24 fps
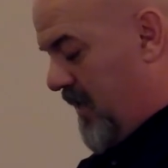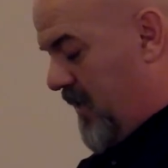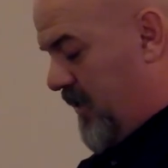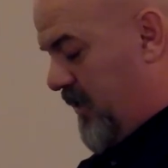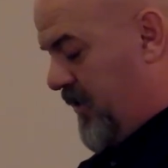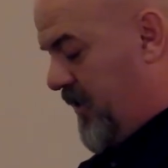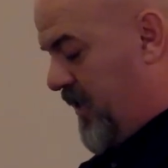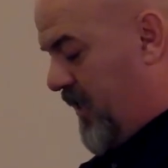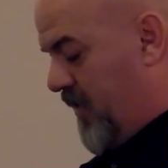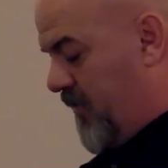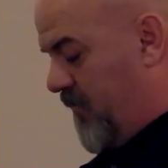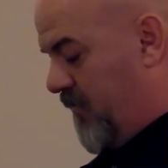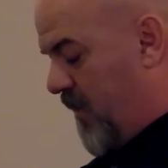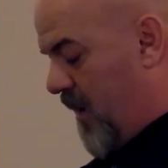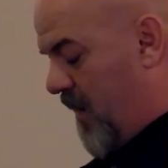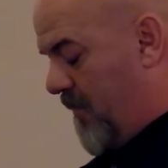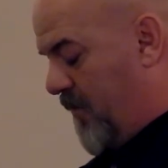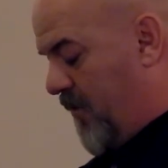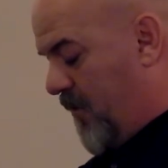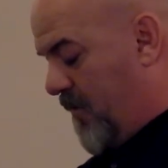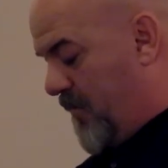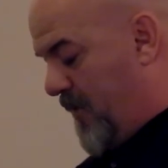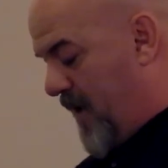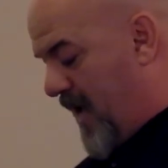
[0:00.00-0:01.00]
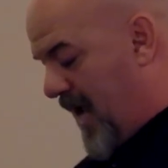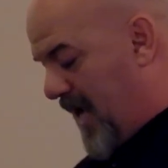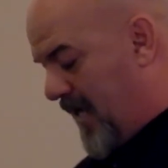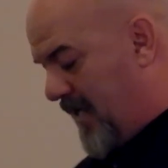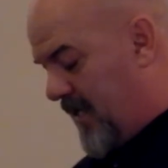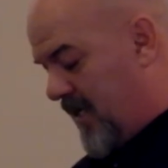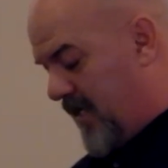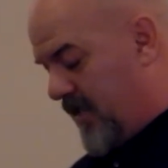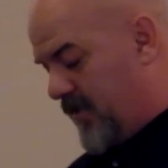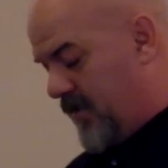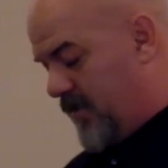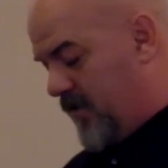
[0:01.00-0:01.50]
she had dropped her
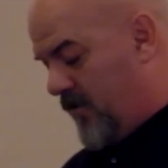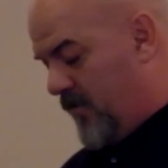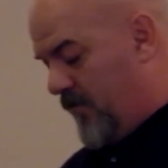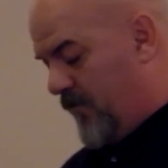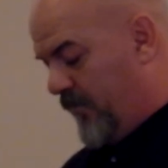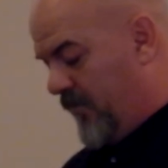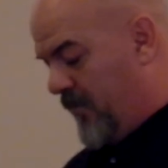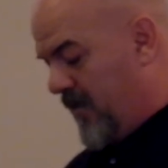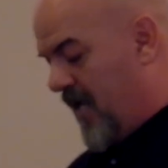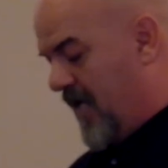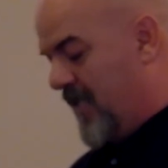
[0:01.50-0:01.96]
pack next to